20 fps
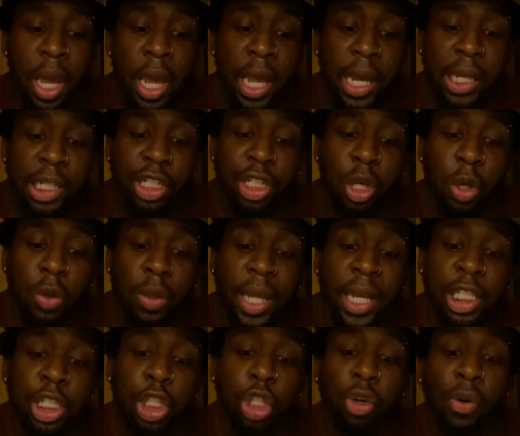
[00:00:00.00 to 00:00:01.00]
And so
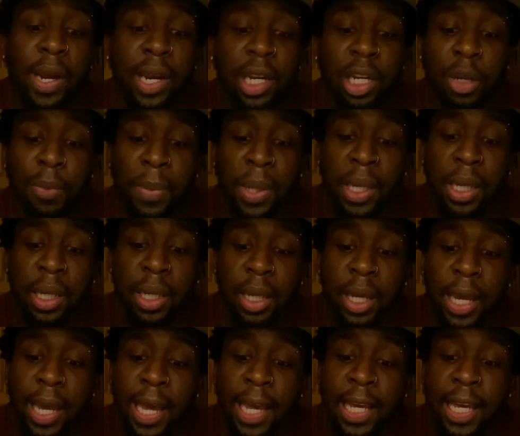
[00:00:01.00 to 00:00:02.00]
they tricked
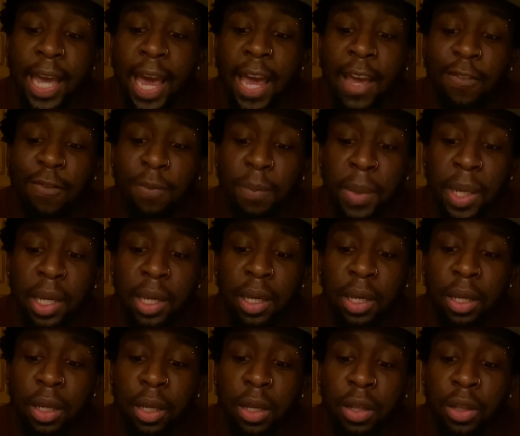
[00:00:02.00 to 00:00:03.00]
me and gave
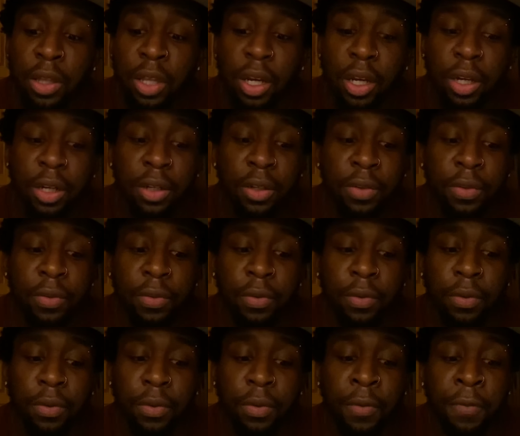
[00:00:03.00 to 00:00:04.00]
me the
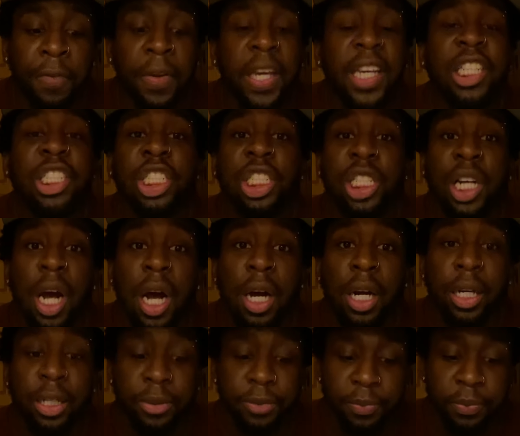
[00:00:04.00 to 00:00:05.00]
V
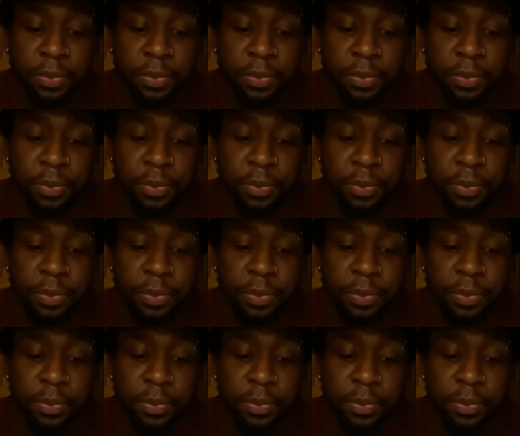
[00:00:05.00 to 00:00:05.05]
shot.